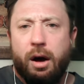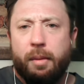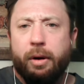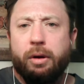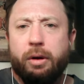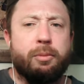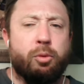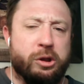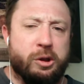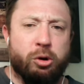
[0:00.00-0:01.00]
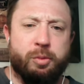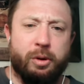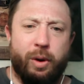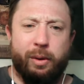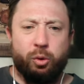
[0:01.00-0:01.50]
America's number one
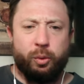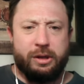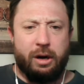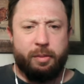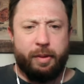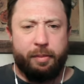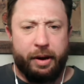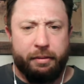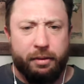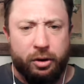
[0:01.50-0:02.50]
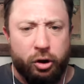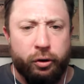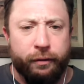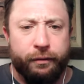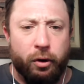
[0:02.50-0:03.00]
sportsbook. Why wouldn't we talk about it, man?
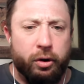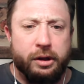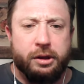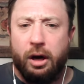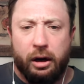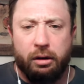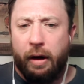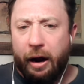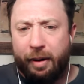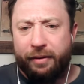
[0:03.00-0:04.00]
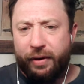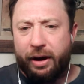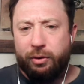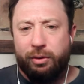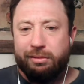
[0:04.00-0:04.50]
You've heard us talk a lot about
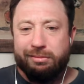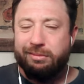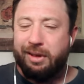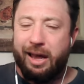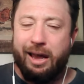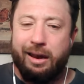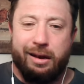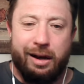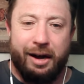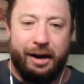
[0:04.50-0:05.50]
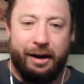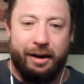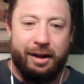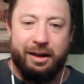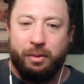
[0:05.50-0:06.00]
FanDuel, and
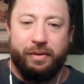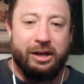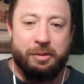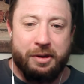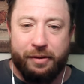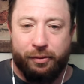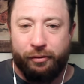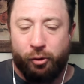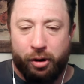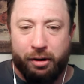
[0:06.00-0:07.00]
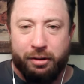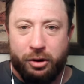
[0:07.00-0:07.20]
we've got something different for you.